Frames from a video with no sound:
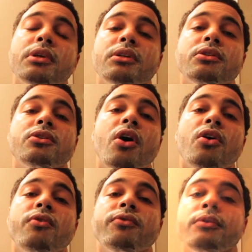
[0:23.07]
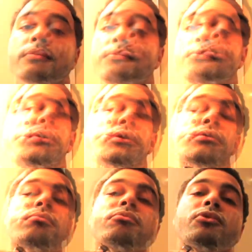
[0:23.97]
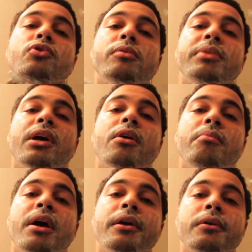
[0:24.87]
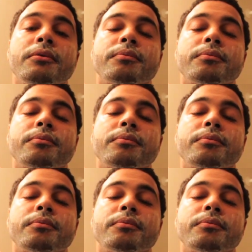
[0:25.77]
start over, do it bigger and better.